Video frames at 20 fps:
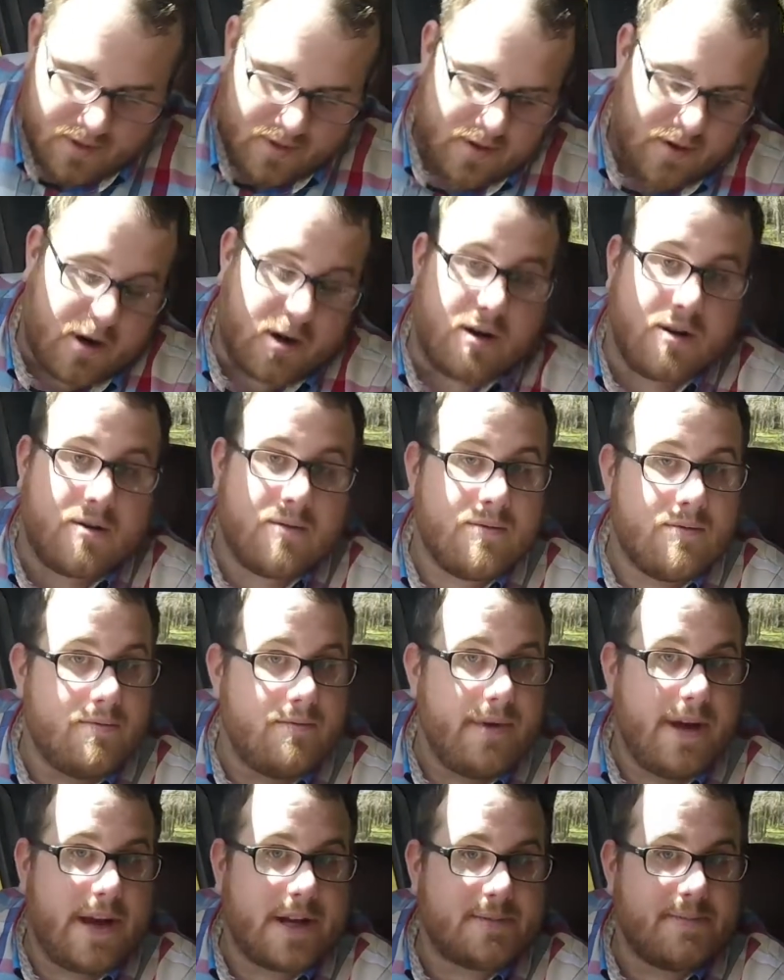our
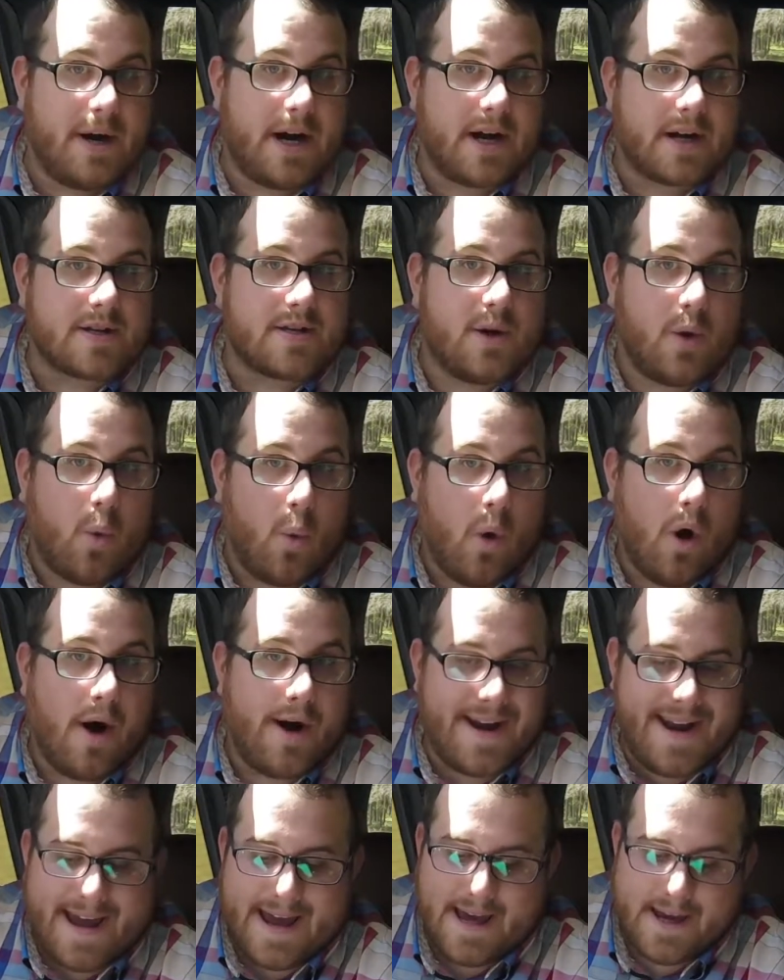Xbox
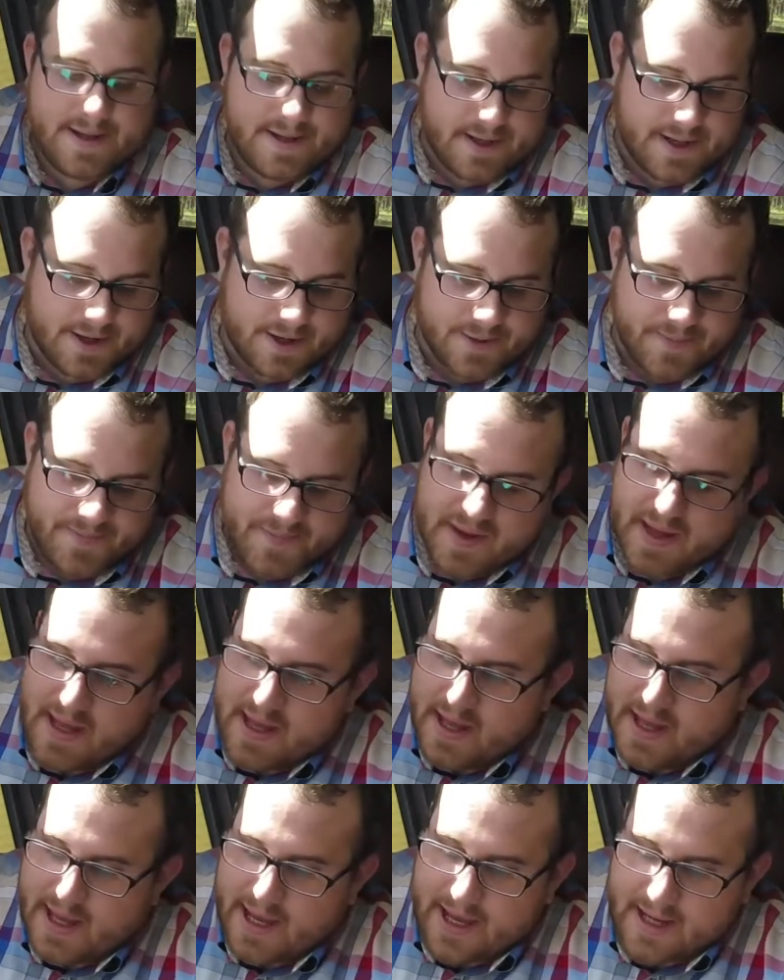One S here,
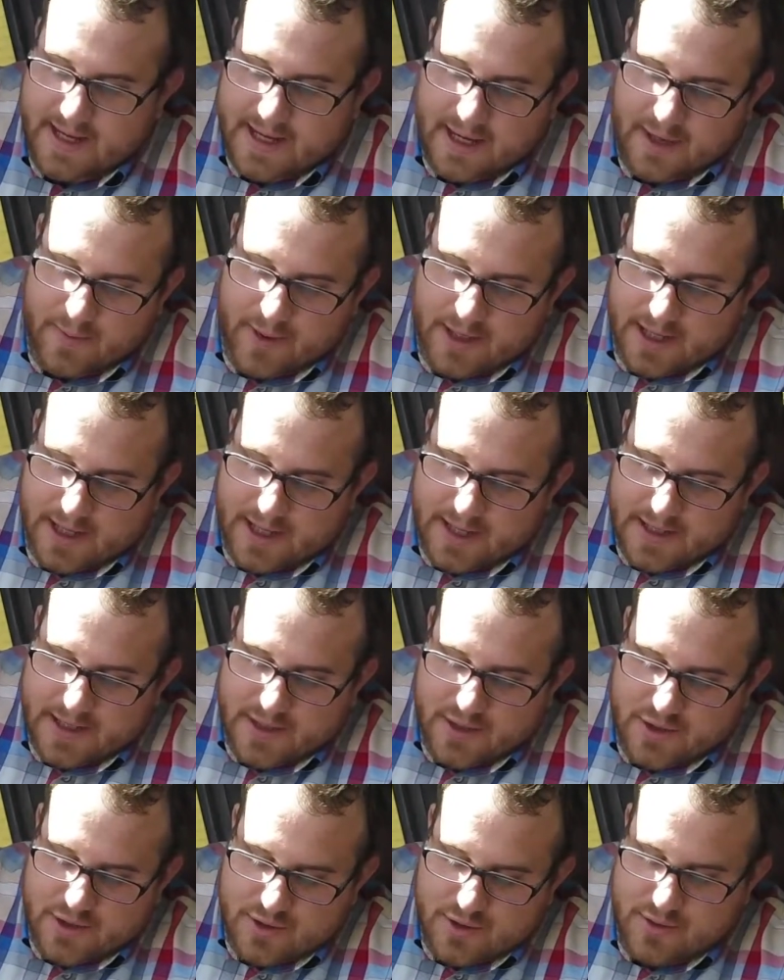and can we connect
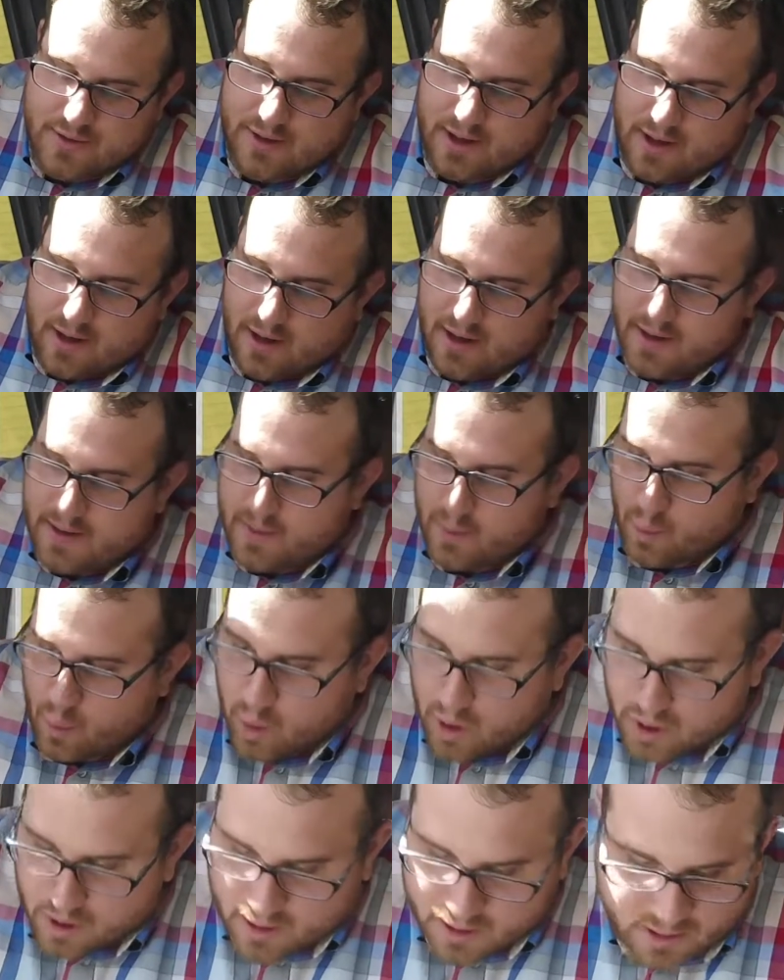it to
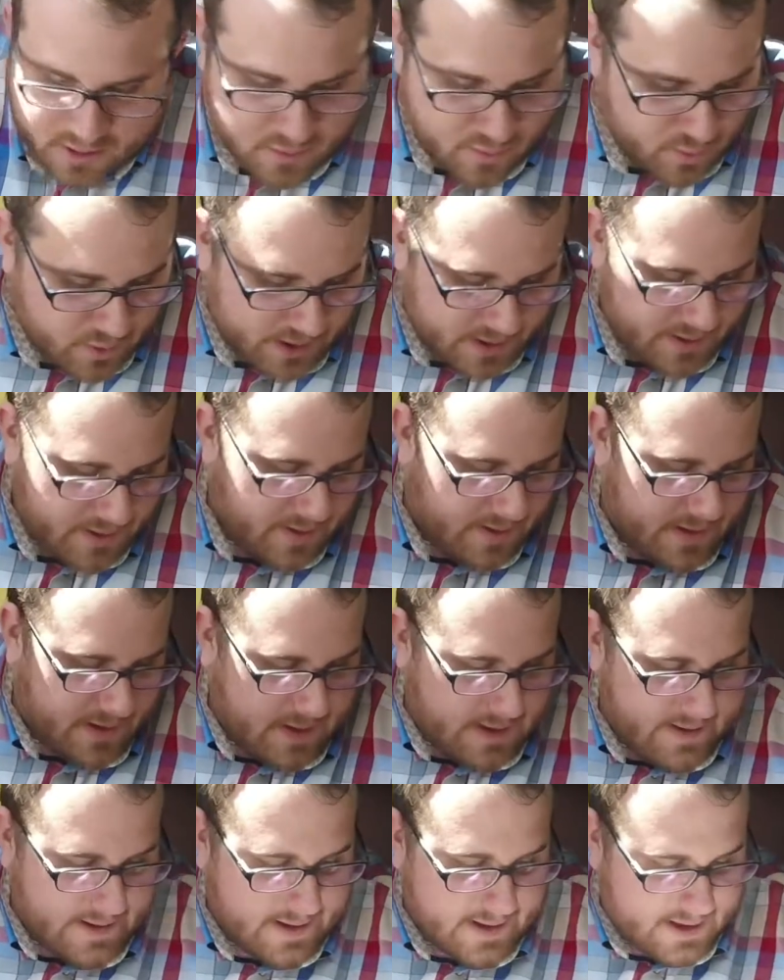work with
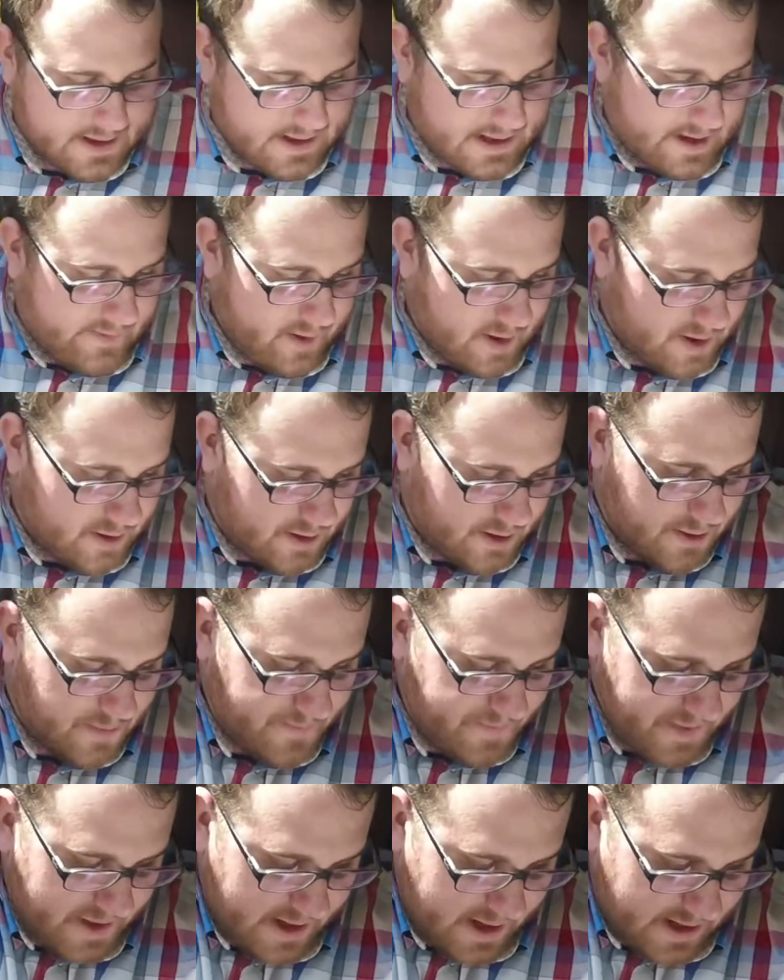the Lincoln Navigator here?
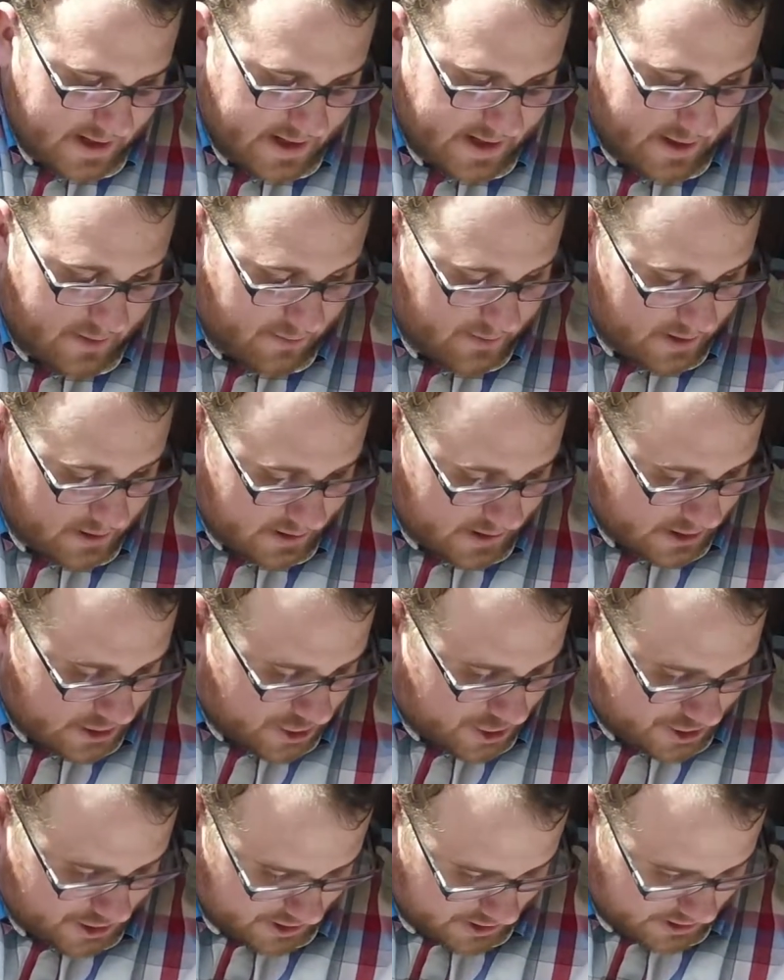Now really it
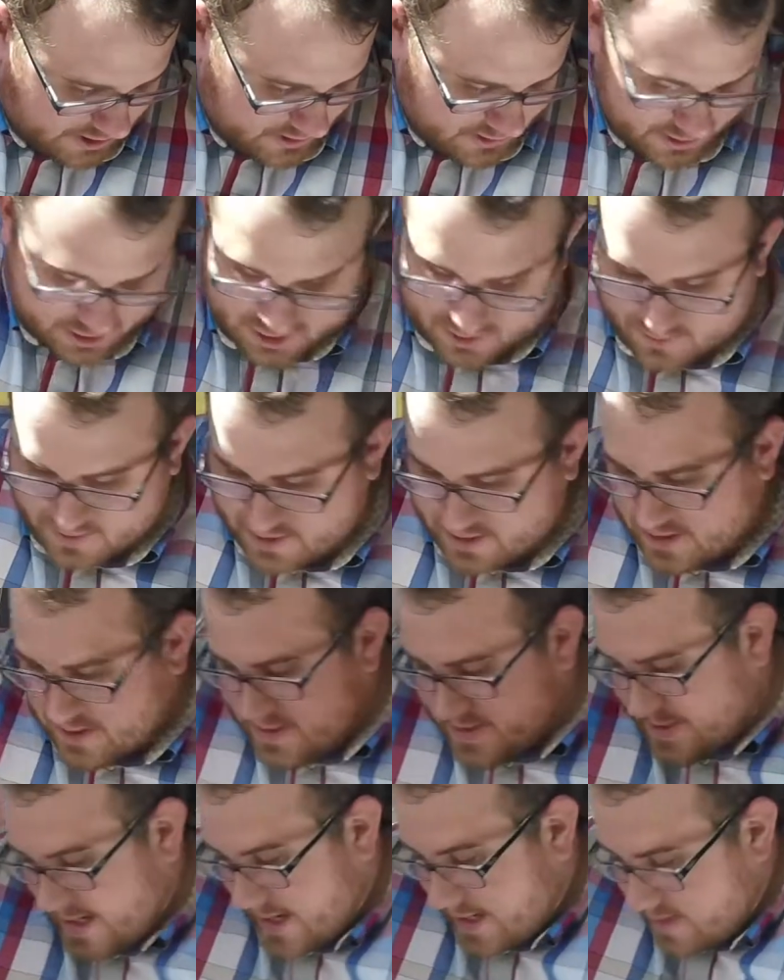should work
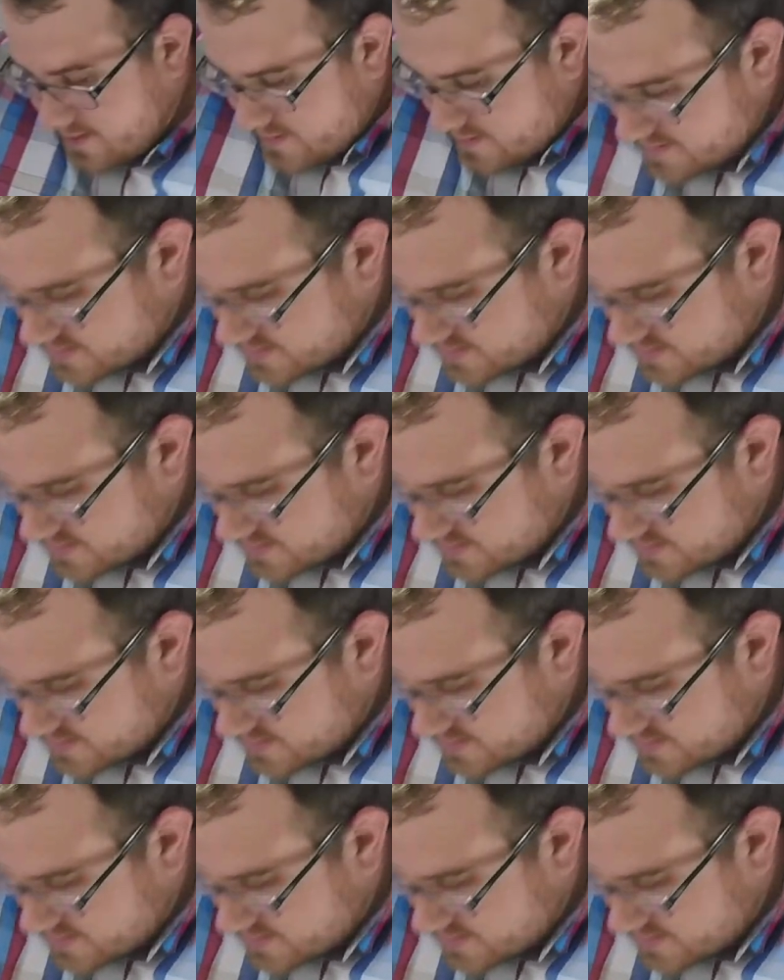exactly the